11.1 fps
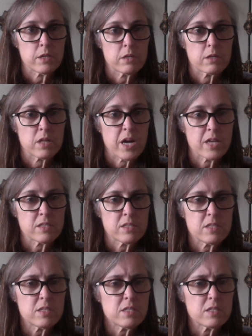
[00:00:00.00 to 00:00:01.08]

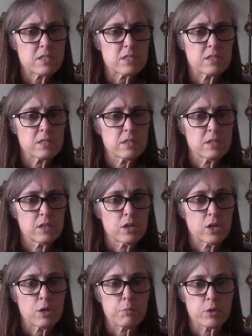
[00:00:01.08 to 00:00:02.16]
classes
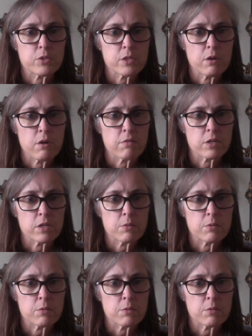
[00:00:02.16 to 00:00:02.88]
are mostly over.